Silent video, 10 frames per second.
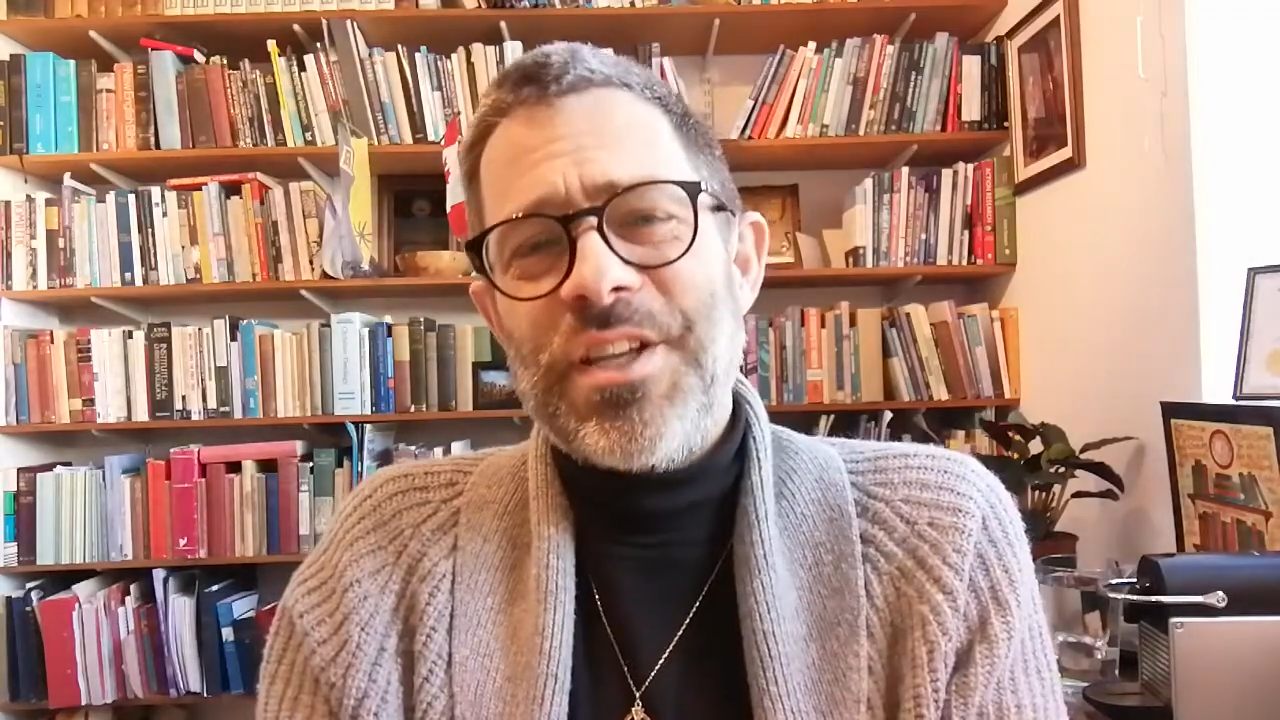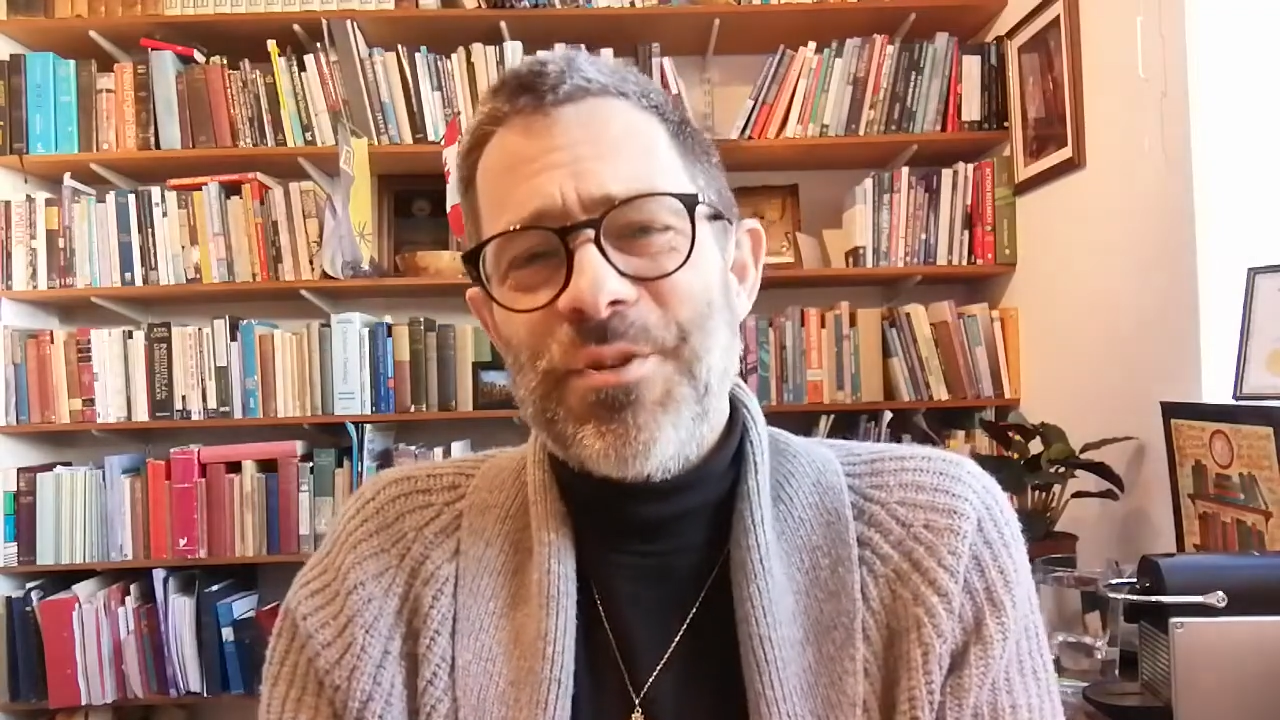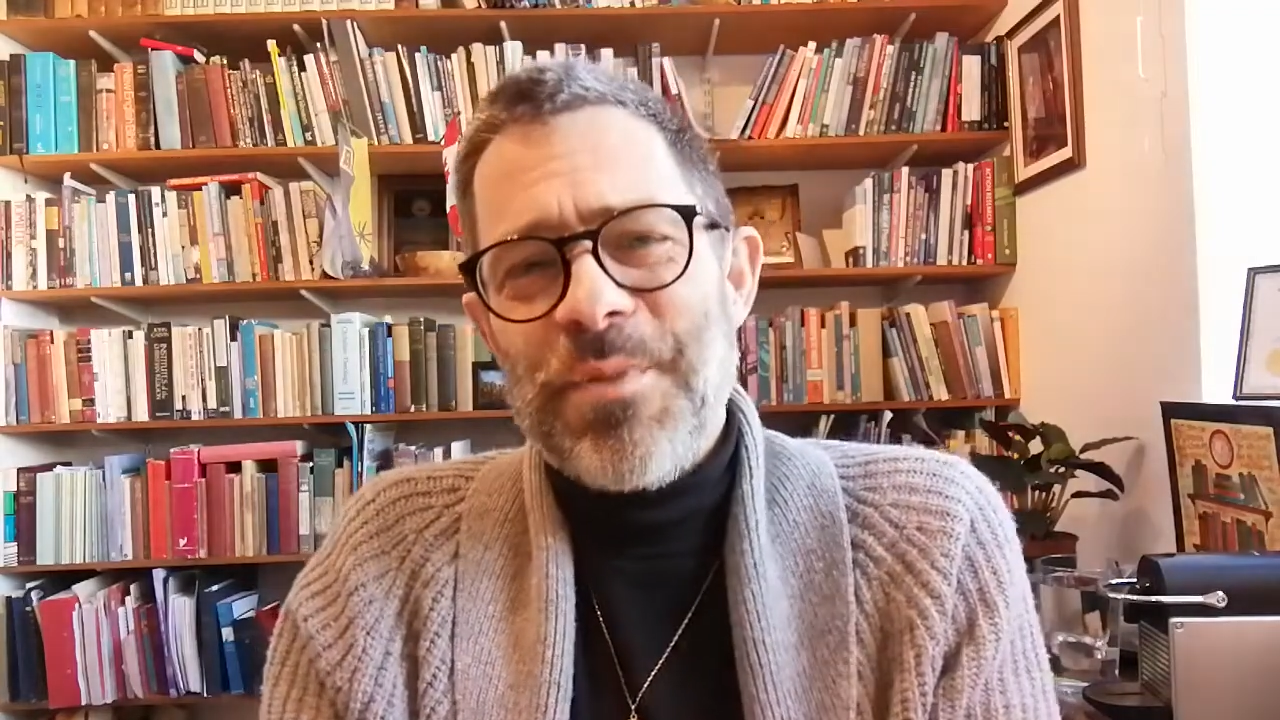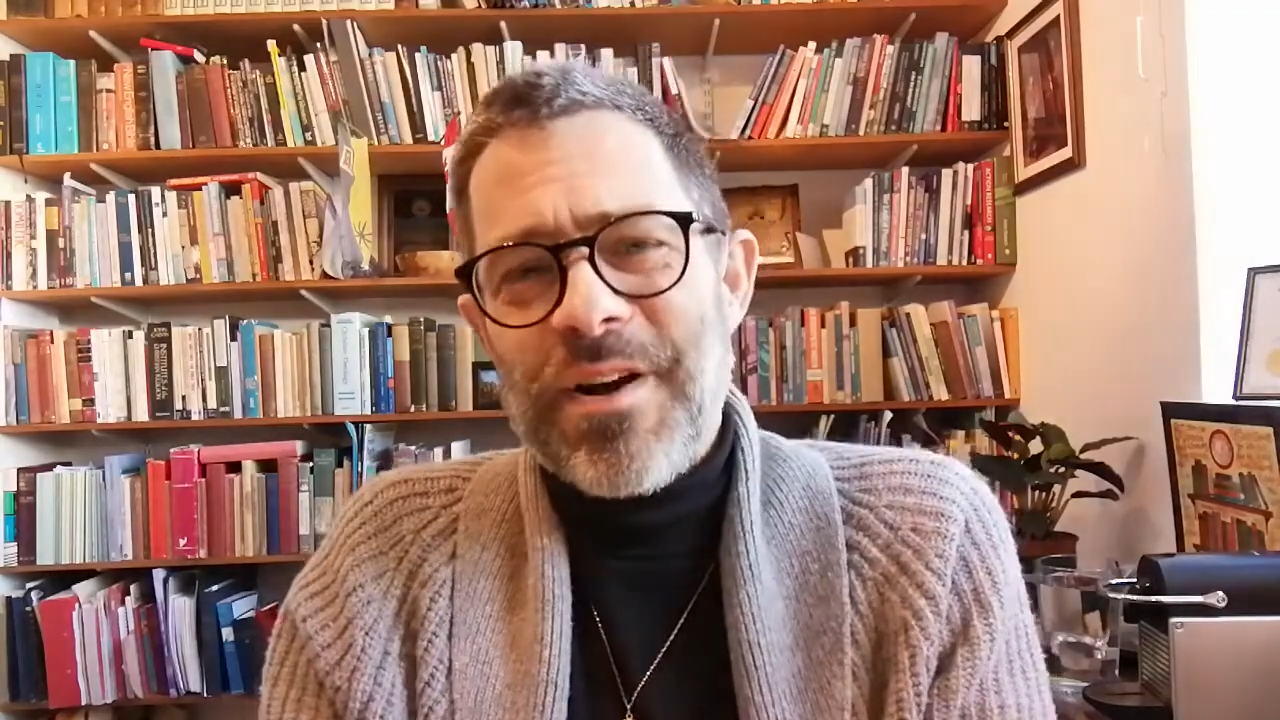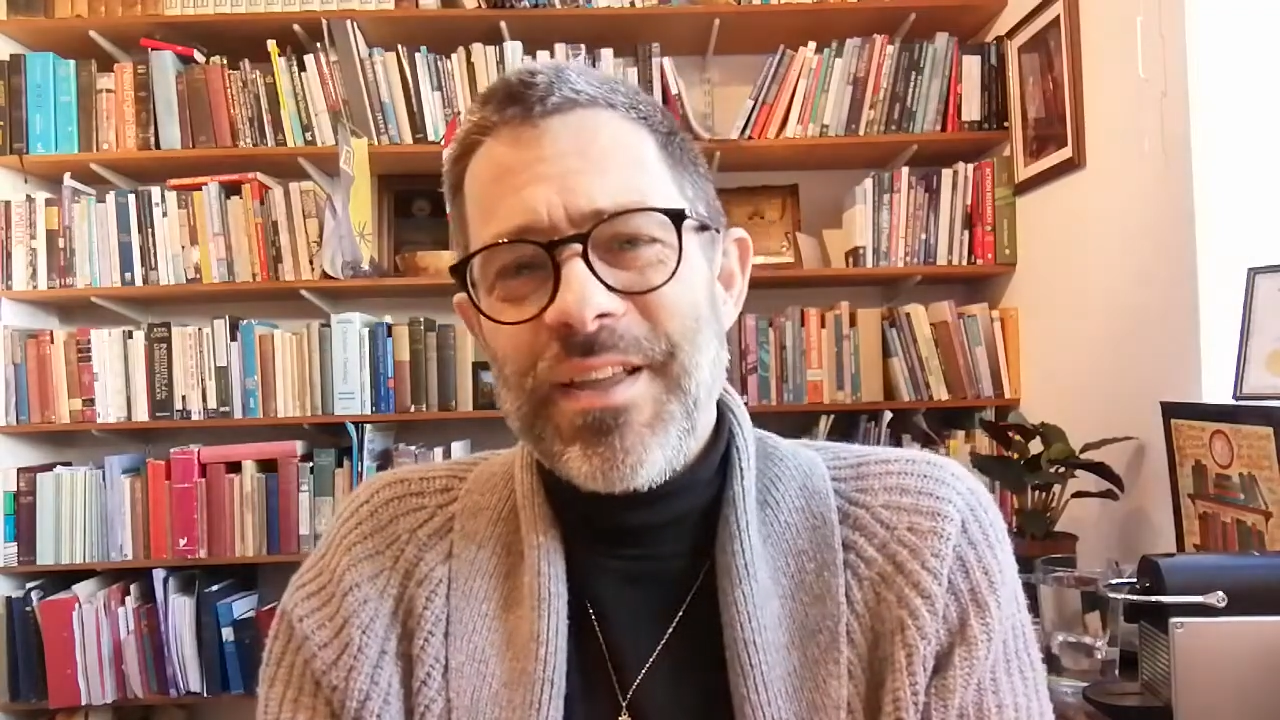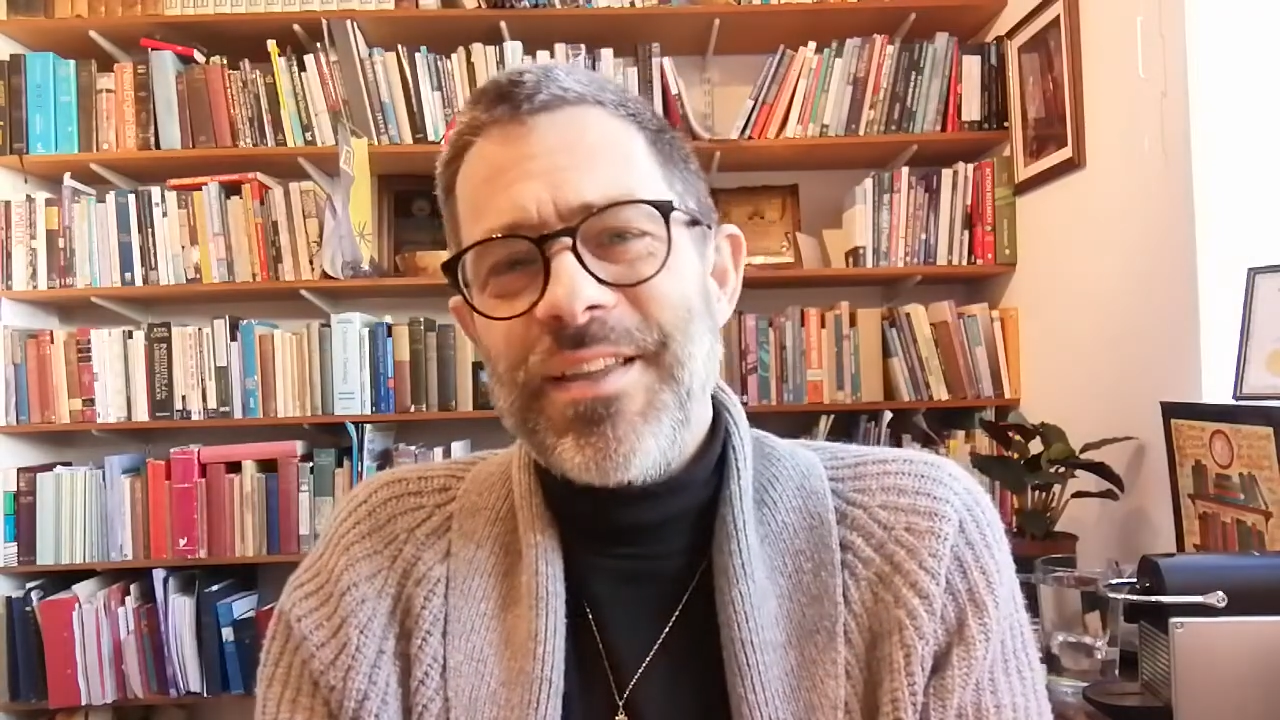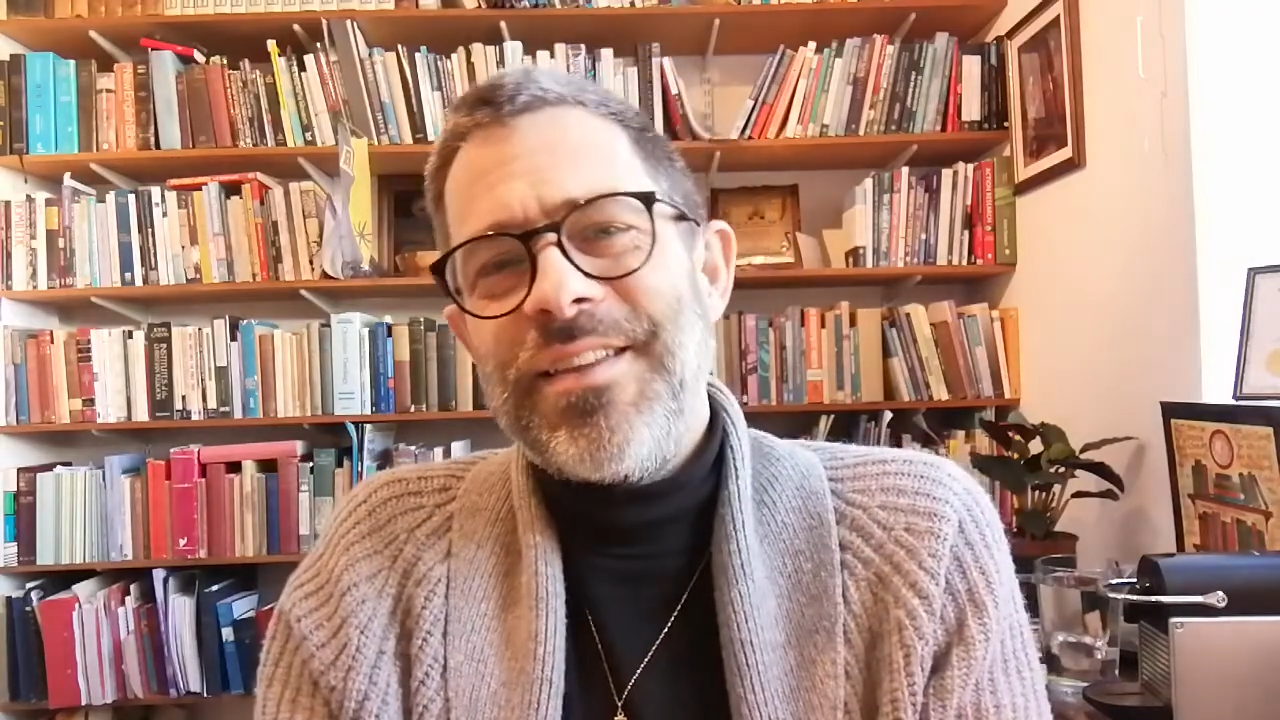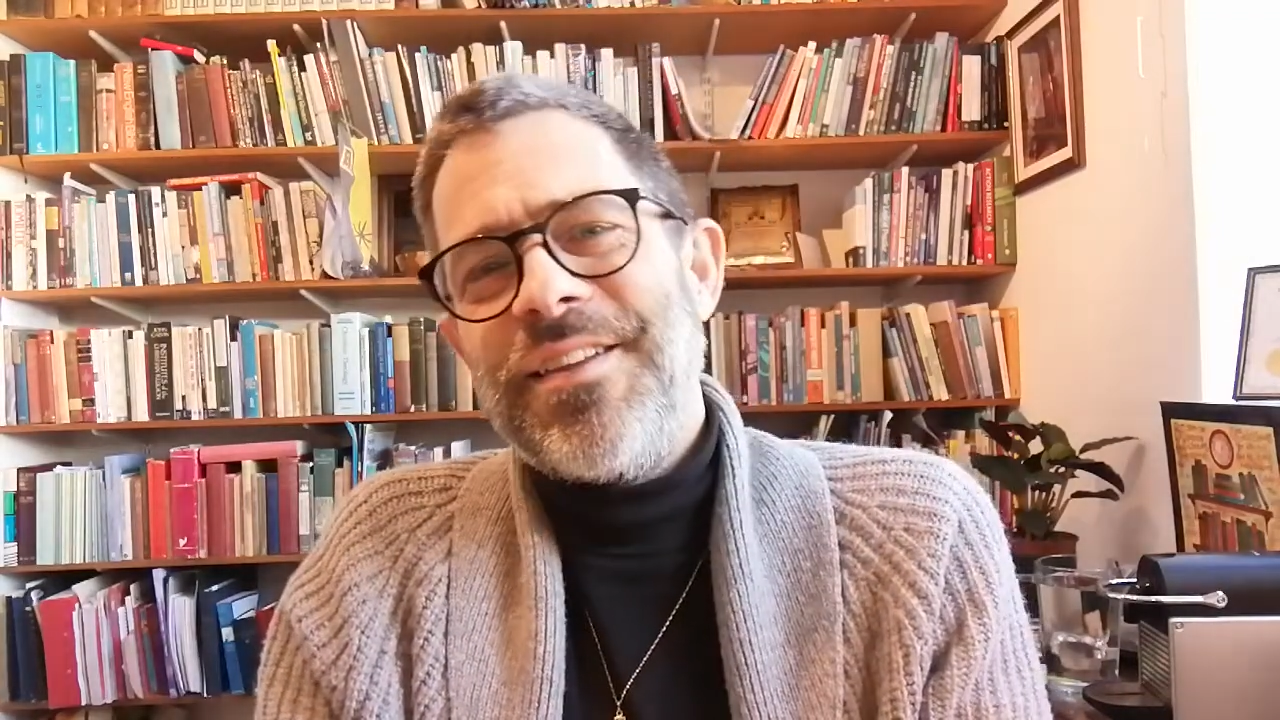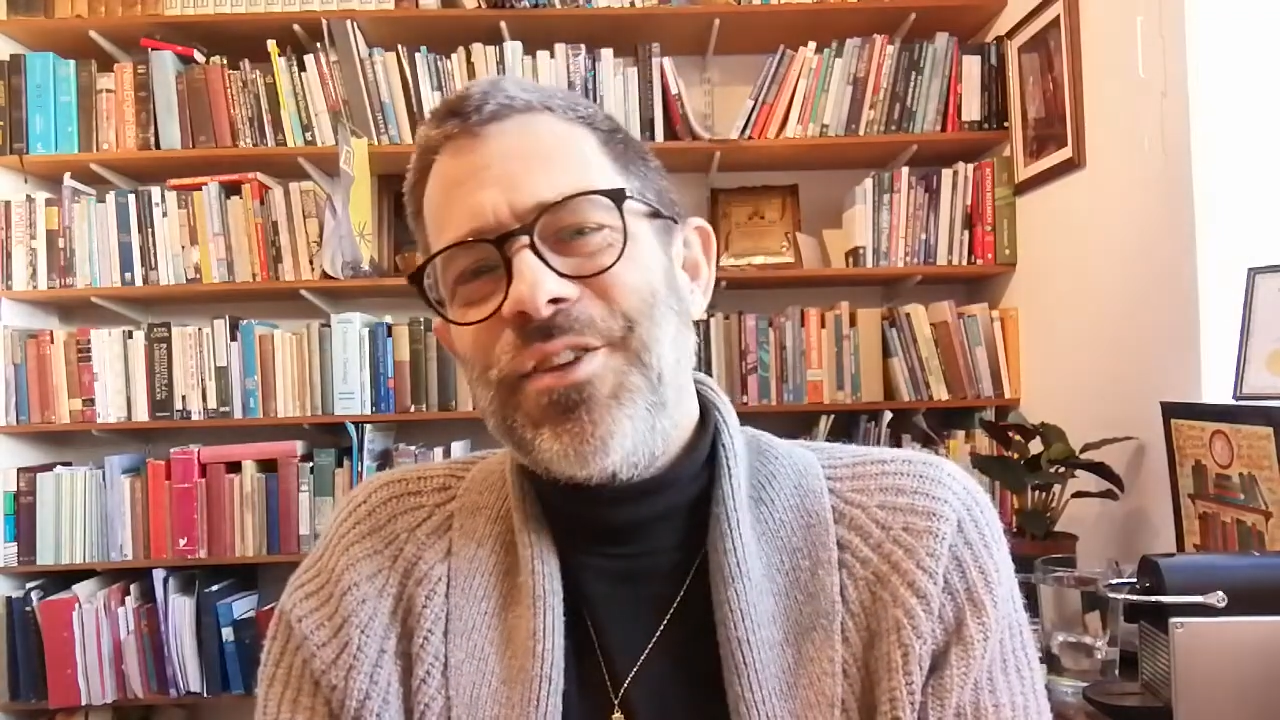Kilmarnock,